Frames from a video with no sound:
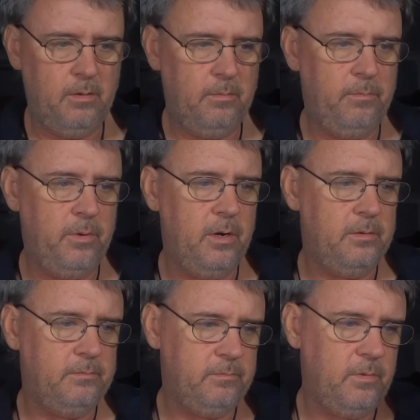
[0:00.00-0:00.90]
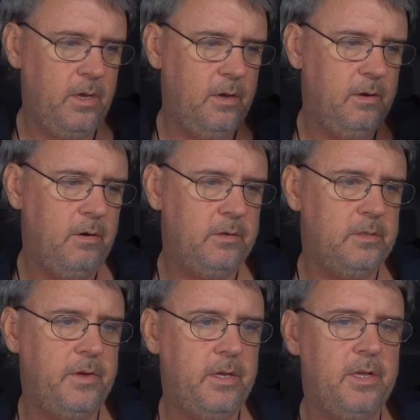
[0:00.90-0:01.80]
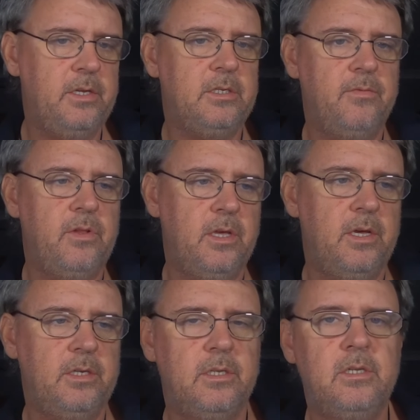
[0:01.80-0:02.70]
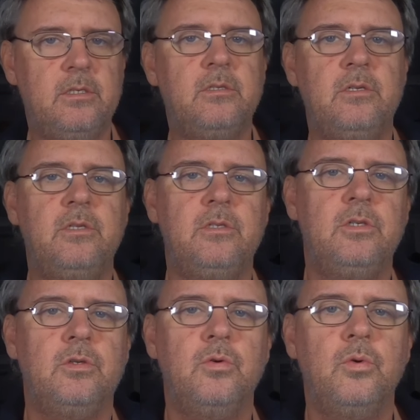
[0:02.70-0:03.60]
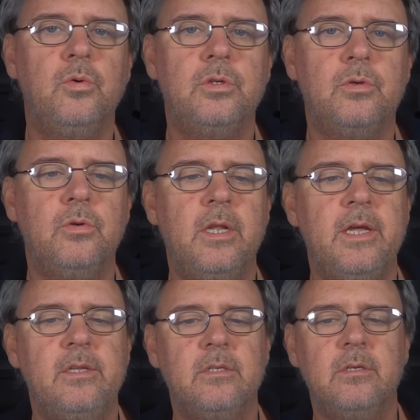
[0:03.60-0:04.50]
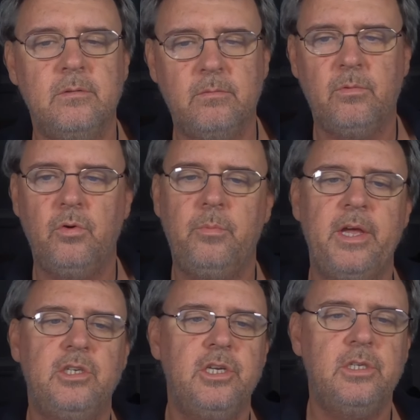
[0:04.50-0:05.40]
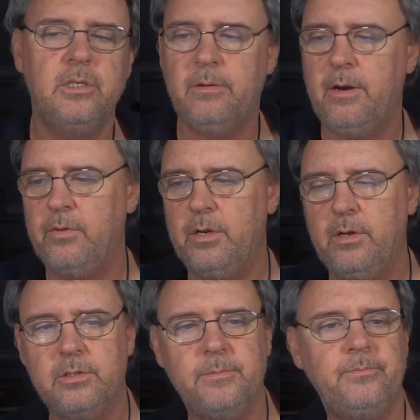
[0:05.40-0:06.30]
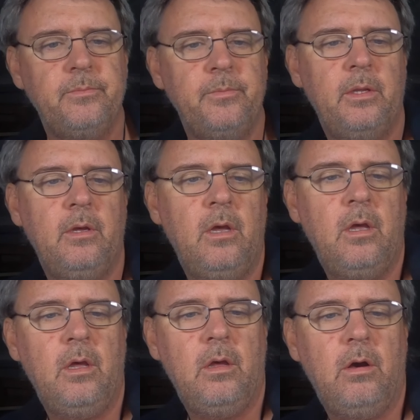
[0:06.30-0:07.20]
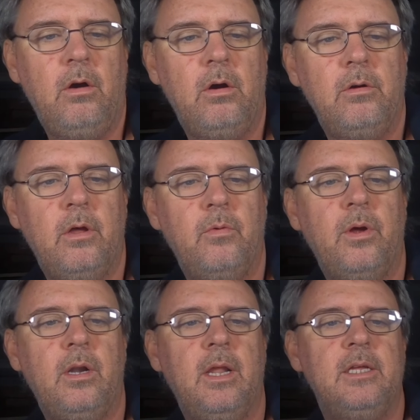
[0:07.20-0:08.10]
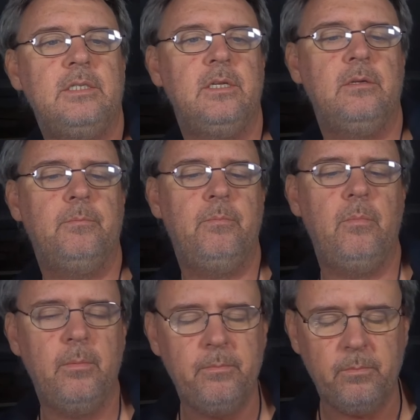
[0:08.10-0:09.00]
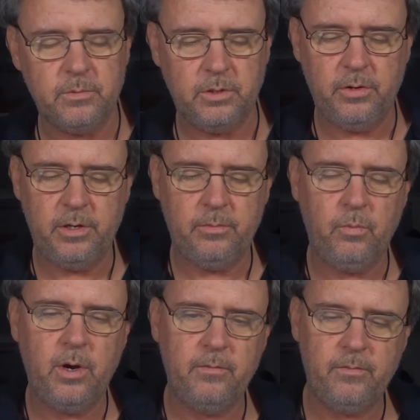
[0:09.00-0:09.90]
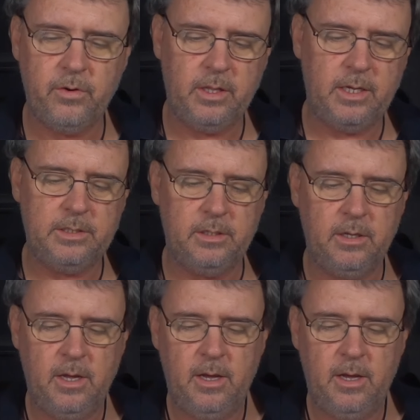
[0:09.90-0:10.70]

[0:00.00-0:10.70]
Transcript: But yeah, I just found these over the years. These are just good hooks, good leaders, good bait jigs, everything else. Oh, and one very last thing.